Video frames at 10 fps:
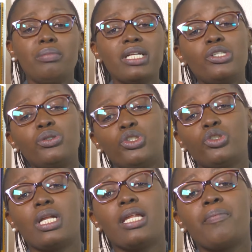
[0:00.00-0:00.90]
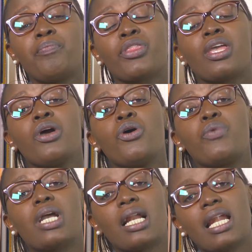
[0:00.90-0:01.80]
But usually,
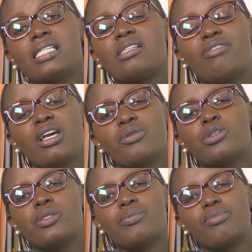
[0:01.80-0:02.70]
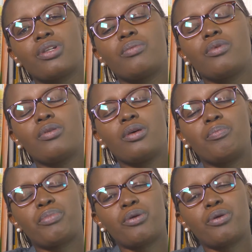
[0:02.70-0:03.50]
we classify the